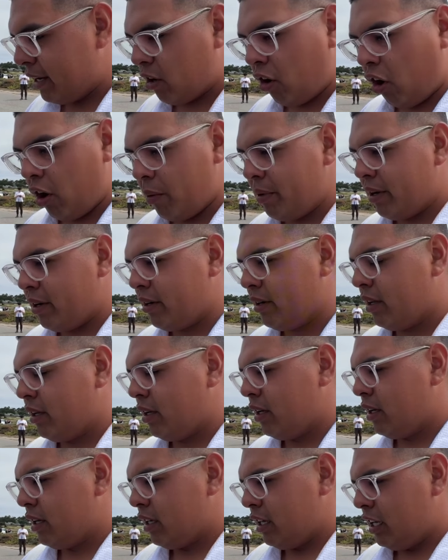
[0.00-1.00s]
carbon
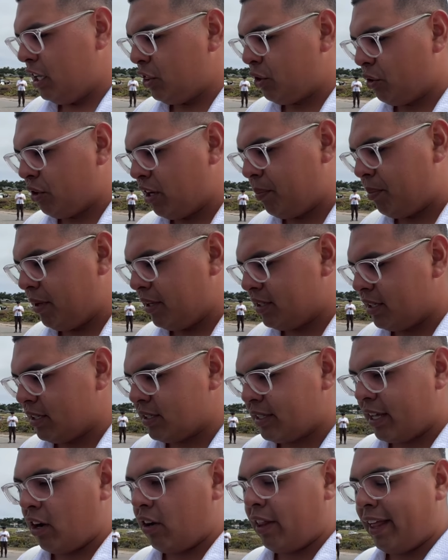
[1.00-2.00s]
E30 pieces
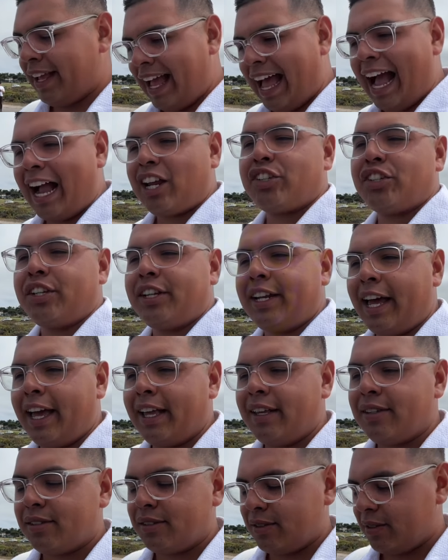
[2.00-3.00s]
that are like actually
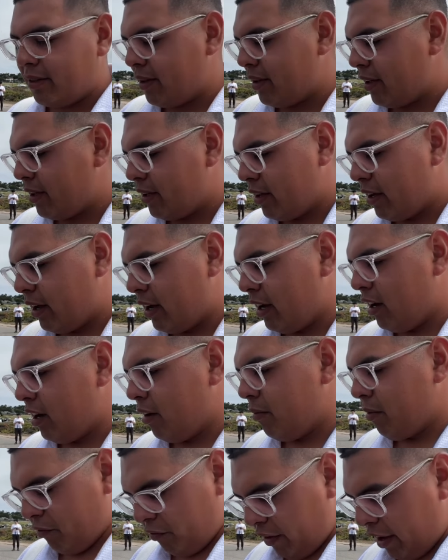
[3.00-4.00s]
nice.
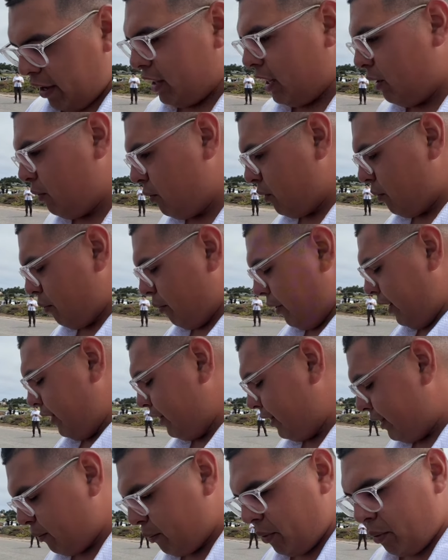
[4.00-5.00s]
And finally, we're
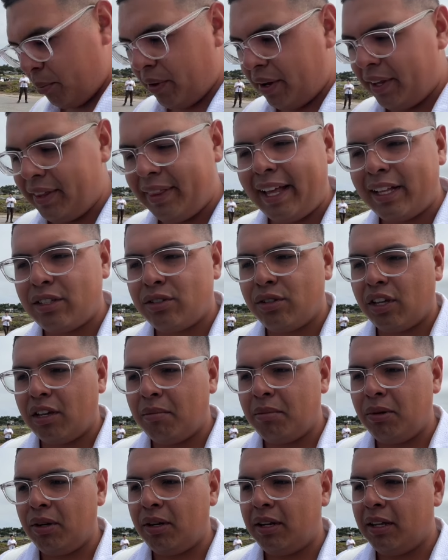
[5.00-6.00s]
bringing that to the
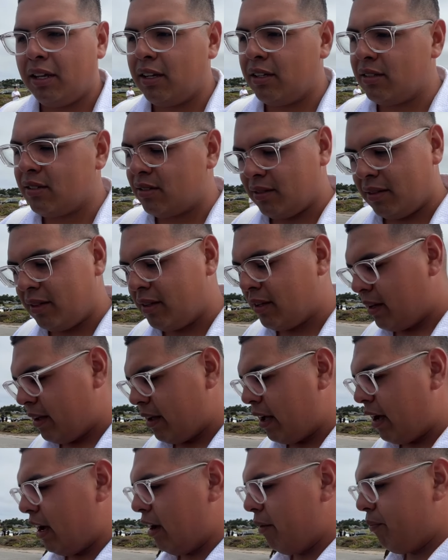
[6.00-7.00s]
community because
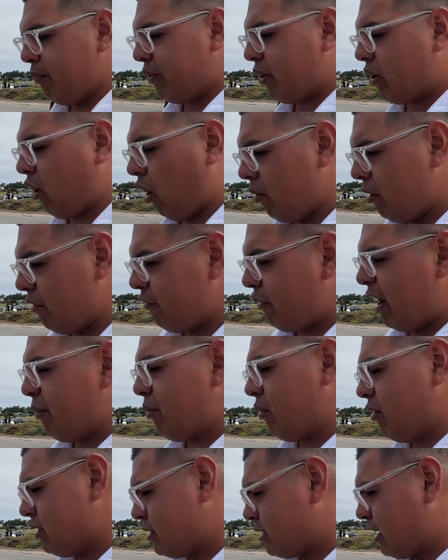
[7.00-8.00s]
carbon
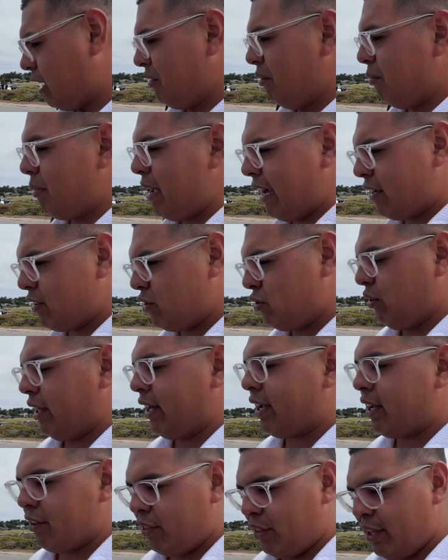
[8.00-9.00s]
fiber is coming back to
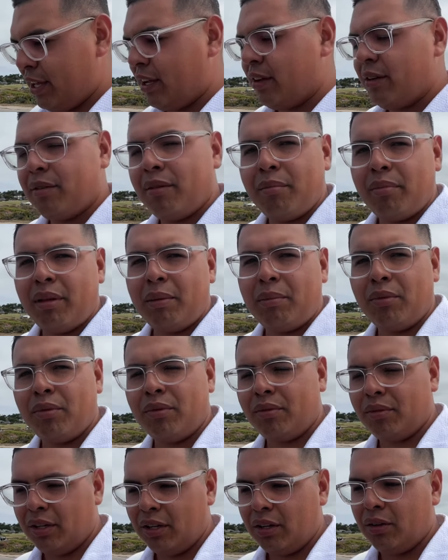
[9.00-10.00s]
like a thing.
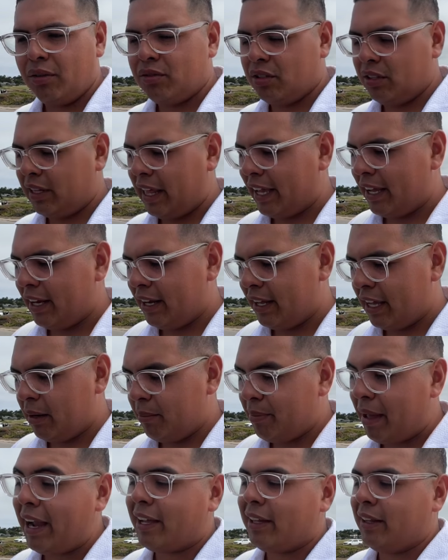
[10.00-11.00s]
People, to like it again.
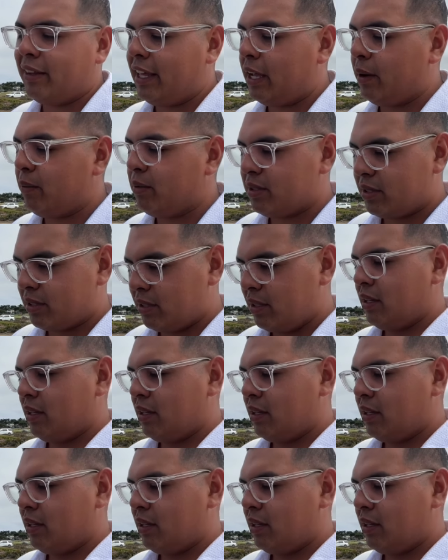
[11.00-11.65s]
Back in the day, it was,